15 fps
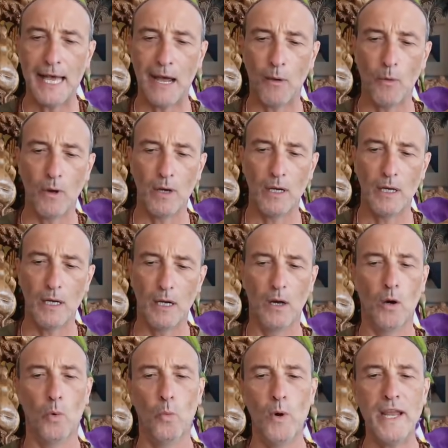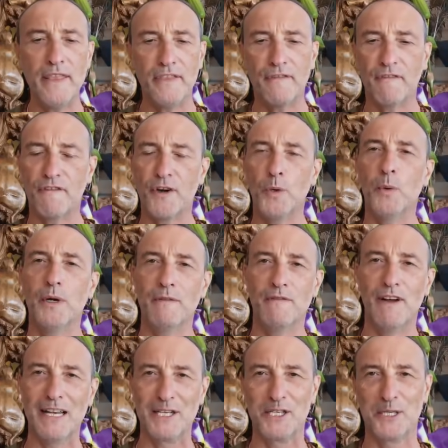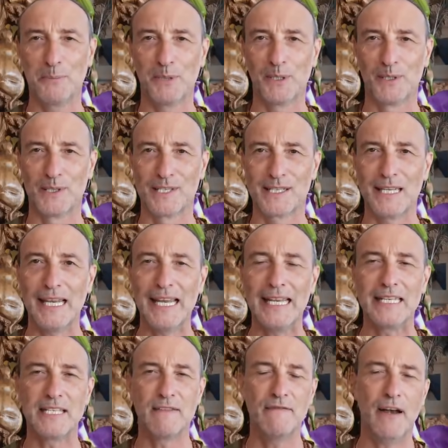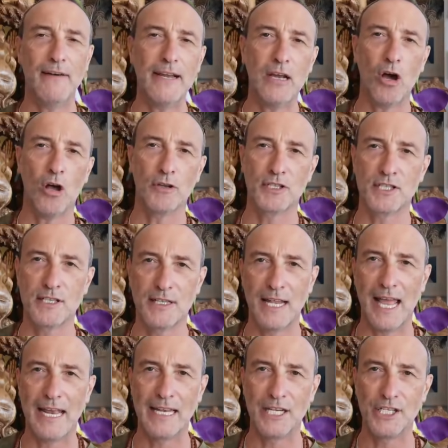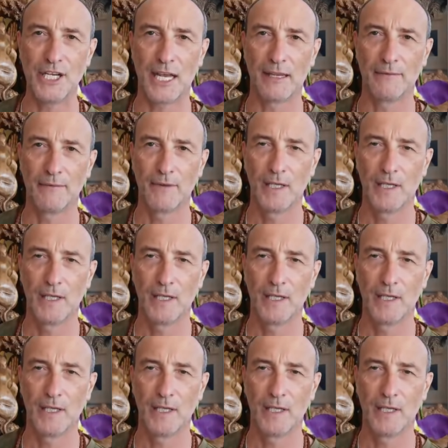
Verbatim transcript: Now, with fruit and vegetables, it's a very constant energy.